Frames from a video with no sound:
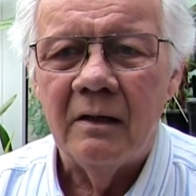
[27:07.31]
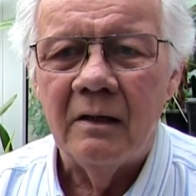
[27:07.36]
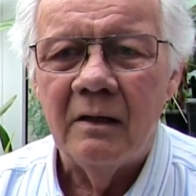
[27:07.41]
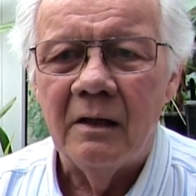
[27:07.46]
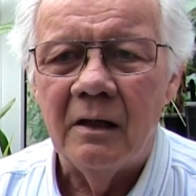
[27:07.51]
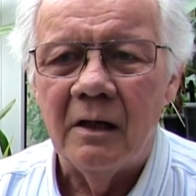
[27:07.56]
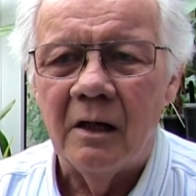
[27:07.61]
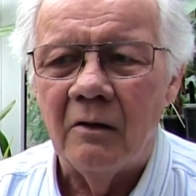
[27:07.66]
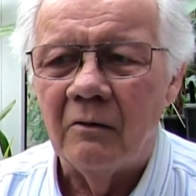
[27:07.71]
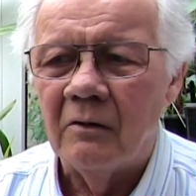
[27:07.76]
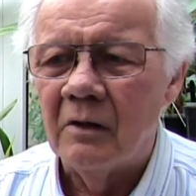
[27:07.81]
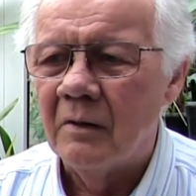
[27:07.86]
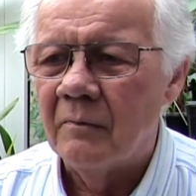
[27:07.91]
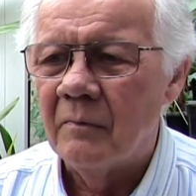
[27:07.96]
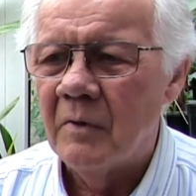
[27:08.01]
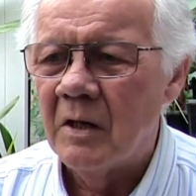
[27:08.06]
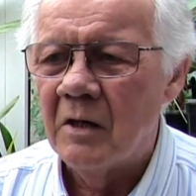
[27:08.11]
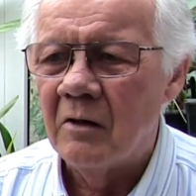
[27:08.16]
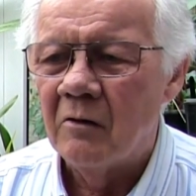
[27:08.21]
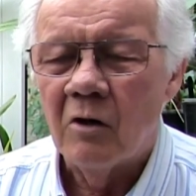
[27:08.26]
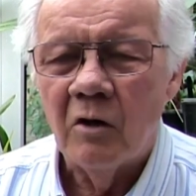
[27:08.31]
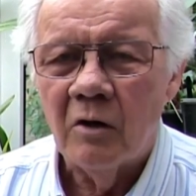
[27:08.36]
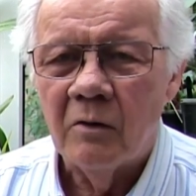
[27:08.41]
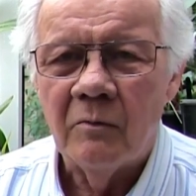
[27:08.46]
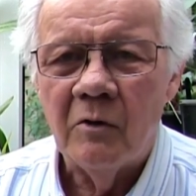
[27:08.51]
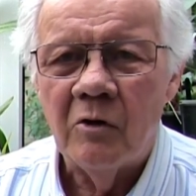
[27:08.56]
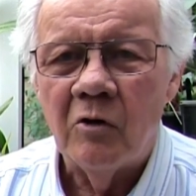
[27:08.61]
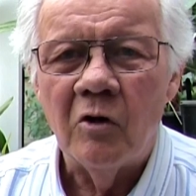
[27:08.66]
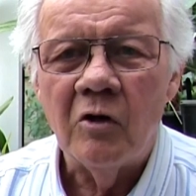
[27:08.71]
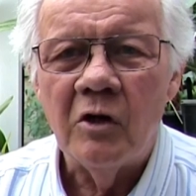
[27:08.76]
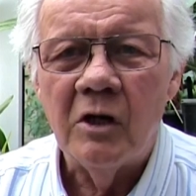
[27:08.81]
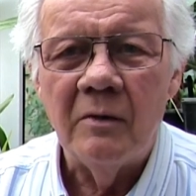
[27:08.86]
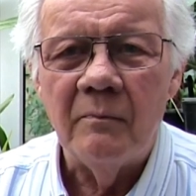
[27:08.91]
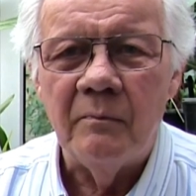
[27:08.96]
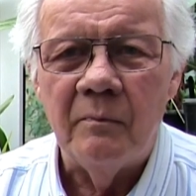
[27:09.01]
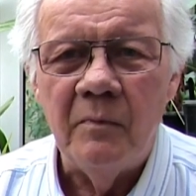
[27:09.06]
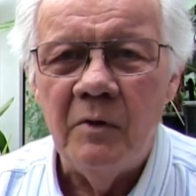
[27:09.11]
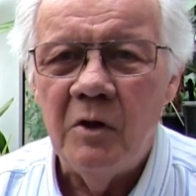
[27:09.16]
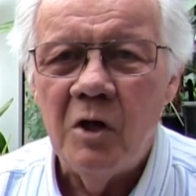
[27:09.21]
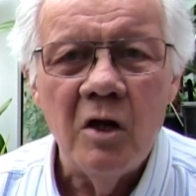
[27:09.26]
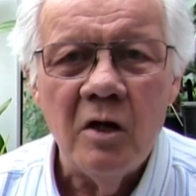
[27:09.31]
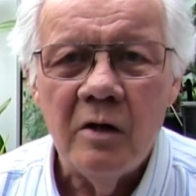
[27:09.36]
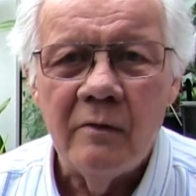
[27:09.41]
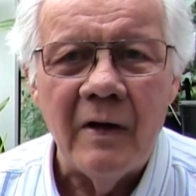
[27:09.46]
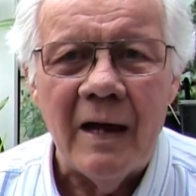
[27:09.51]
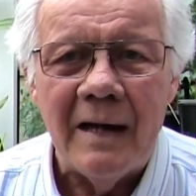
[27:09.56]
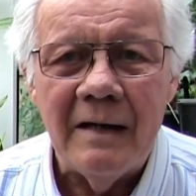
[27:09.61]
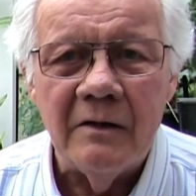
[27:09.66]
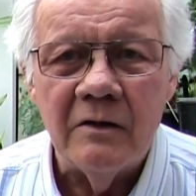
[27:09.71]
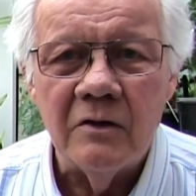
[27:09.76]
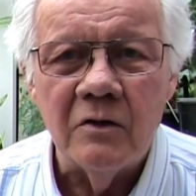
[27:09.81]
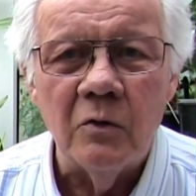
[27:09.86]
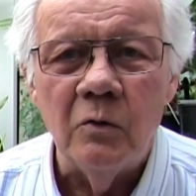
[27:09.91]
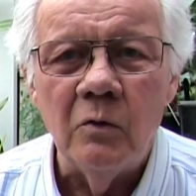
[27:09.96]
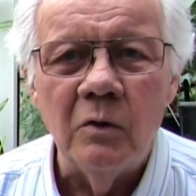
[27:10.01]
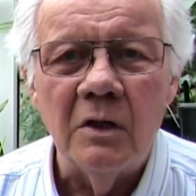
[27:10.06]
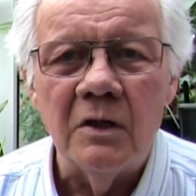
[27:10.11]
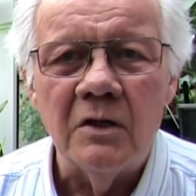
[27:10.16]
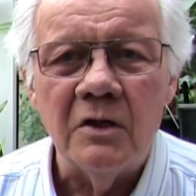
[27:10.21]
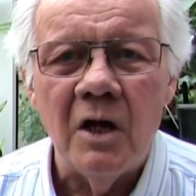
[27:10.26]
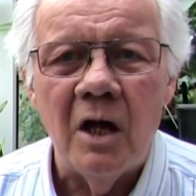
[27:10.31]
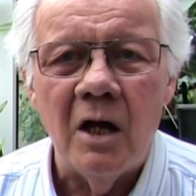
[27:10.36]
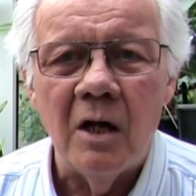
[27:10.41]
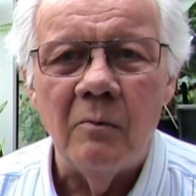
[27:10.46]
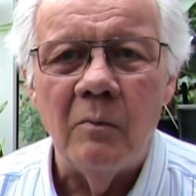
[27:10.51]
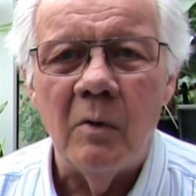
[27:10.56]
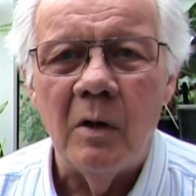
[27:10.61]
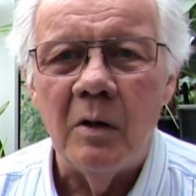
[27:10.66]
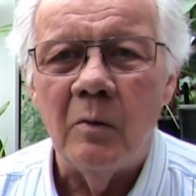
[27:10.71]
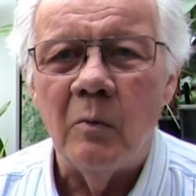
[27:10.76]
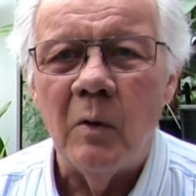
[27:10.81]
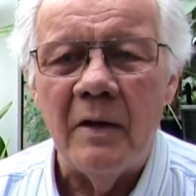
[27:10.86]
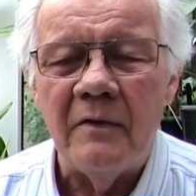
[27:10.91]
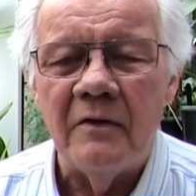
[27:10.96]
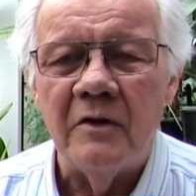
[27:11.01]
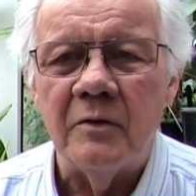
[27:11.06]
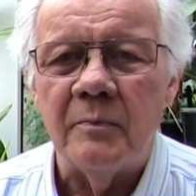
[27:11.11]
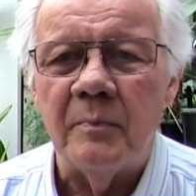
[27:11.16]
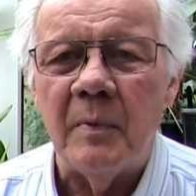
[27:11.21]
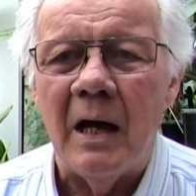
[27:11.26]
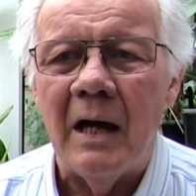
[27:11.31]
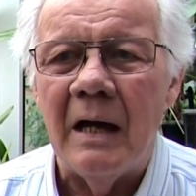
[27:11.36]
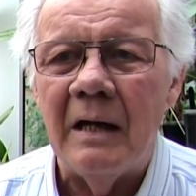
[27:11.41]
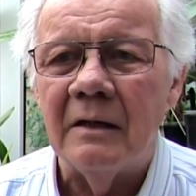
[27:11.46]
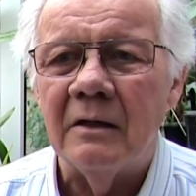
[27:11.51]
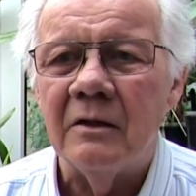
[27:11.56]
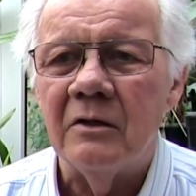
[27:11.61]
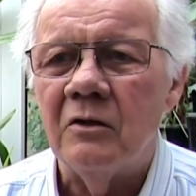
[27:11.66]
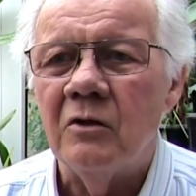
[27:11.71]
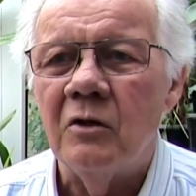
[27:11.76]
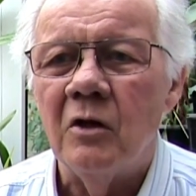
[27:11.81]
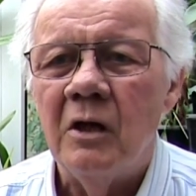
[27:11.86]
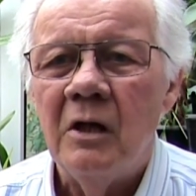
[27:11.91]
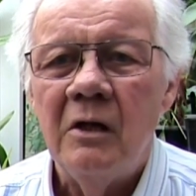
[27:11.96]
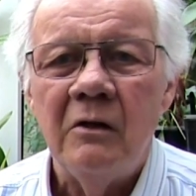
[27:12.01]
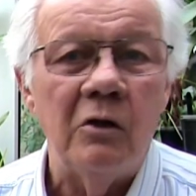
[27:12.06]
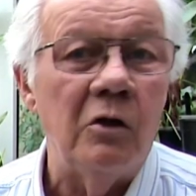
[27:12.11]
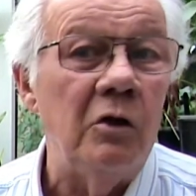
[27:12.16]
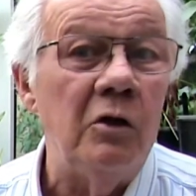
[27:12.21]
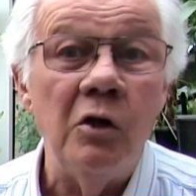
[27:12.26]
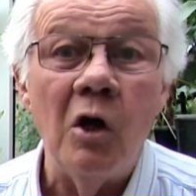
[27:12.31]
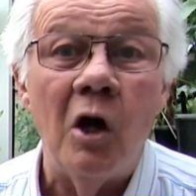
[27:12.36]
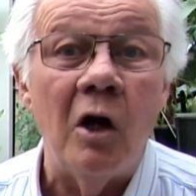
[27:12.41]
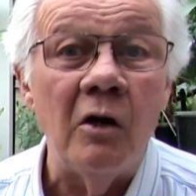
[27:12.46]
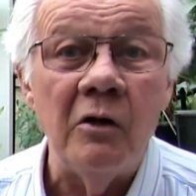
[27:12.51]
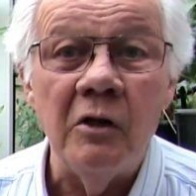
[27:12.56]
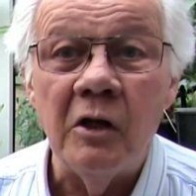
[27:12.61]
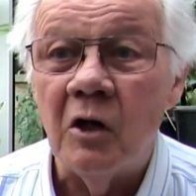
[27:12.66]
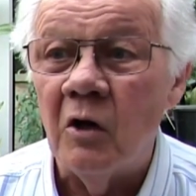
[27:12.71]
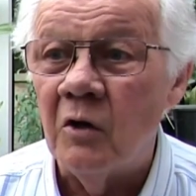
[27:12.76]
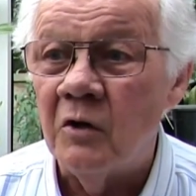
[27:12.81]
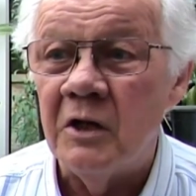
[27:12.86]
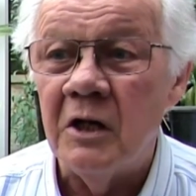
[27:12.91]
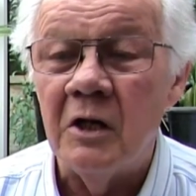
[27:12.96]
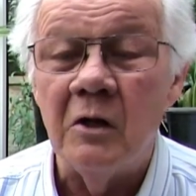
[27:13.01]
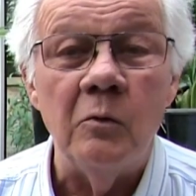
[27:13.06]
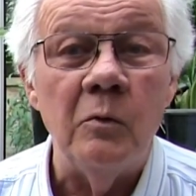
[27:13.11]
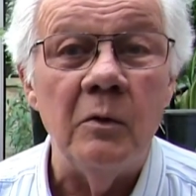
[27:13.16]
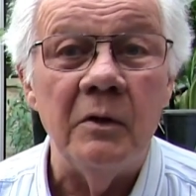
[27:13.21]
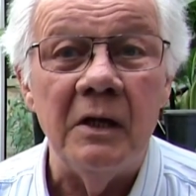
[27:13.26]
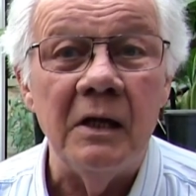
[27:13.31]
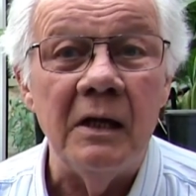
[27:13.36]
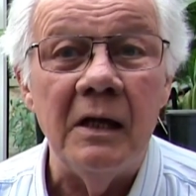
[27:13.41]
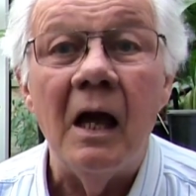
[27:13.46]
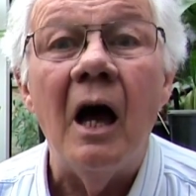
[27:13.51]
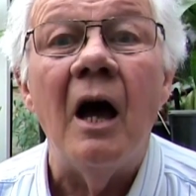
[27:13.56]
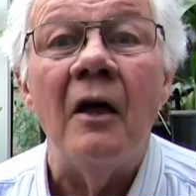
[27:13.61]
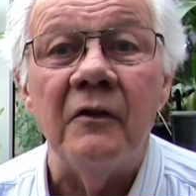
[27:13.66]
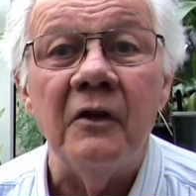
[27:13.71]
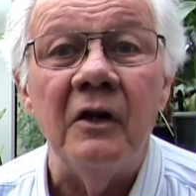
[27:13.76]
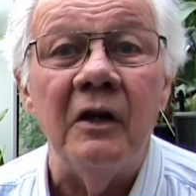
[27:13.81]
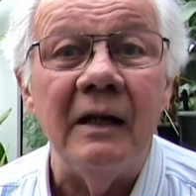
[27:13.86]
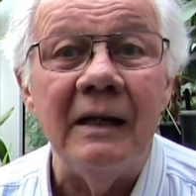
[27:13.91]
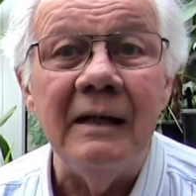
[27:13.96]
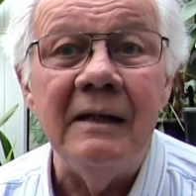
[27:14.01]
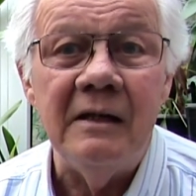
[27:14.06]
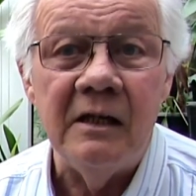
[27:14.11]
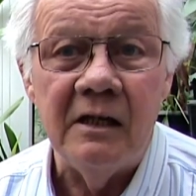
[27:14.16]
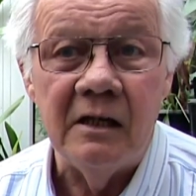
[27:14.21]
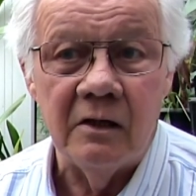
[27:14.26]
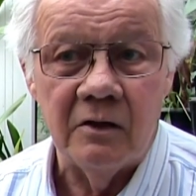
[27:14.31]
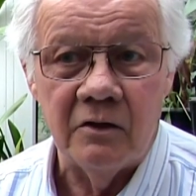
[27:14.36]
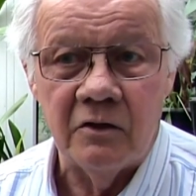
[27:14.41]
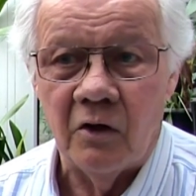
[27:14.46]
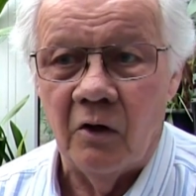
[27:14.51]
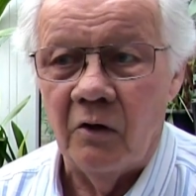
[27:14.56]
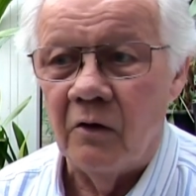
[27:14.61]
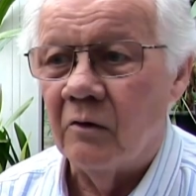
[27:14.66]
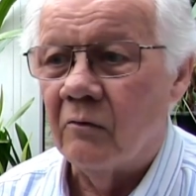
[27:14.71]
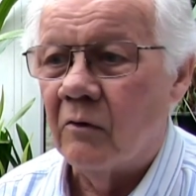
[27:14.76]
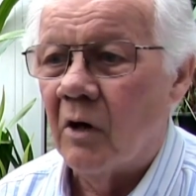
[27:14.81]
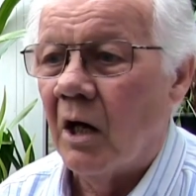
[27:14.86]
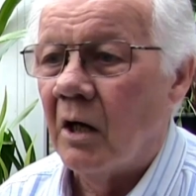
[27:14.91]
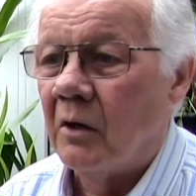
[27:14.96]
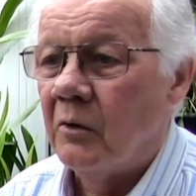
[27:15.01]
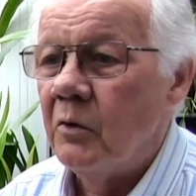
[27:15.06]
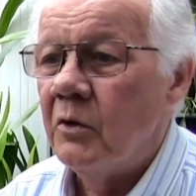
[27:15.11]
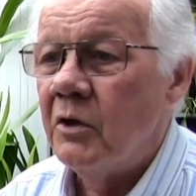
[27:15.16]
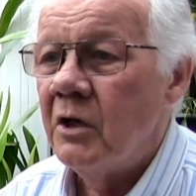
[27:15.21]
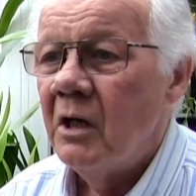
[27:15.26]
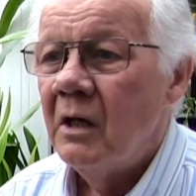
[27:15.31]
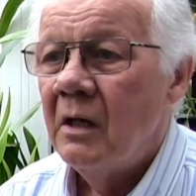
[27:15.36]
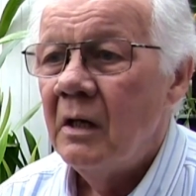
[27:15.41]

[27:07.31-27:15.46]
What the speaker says: You know, you're on your nerve ends all the time when the weather's bad, because you not only got to deal with the other idiots on the road,